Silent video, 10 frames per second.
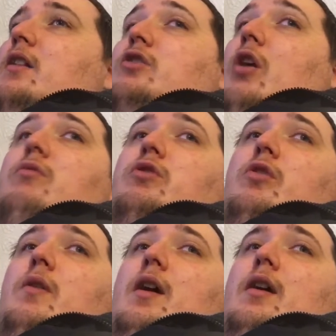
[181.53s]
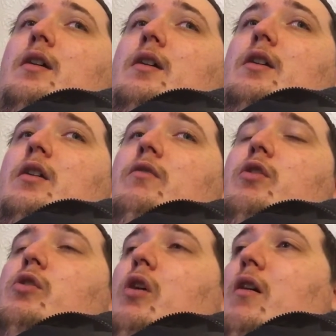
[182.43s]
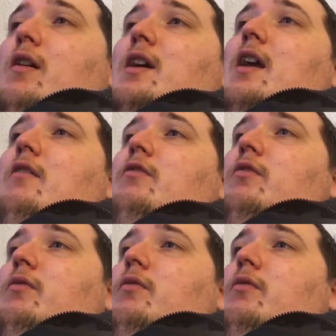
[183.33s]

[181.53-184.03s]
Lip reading: then don't do it. If you can't take